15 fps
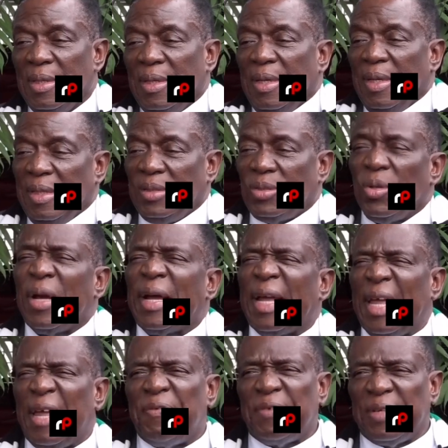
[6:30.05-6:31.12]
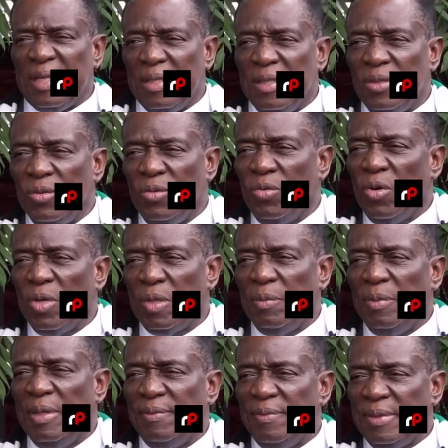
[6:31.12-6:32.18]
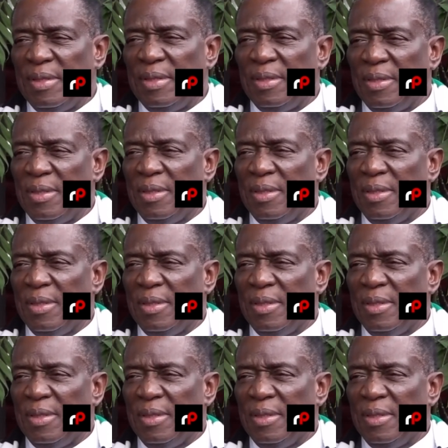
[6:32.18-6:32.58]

And he's so gifted, you won't believe it.